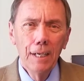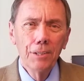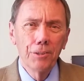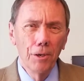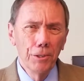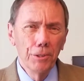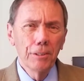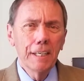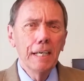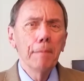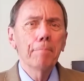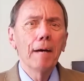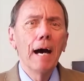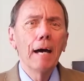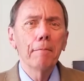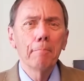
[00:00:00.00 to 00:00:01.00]
So you
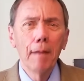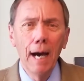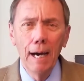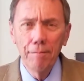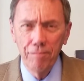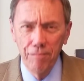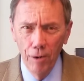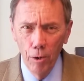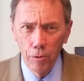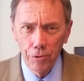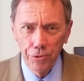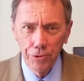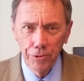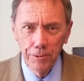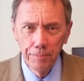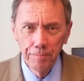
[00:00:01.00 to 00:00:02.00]
keep that in mind,
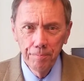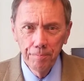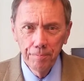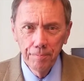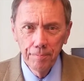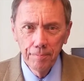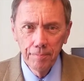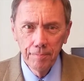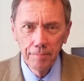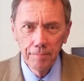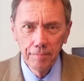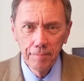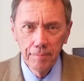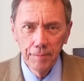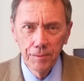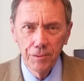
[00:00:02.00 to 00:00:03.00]
folks.
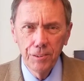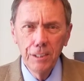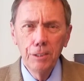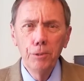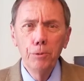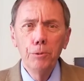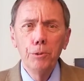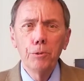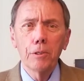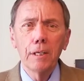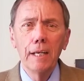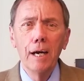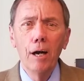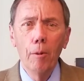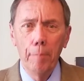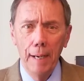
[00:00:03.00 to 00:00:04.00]
See who you can
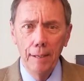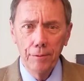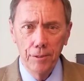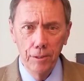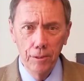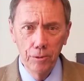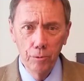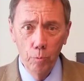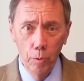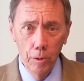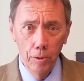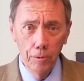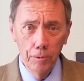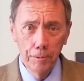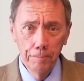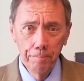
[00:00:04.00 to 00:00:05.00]
help out there in the
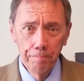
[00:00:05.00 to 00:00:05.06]
world.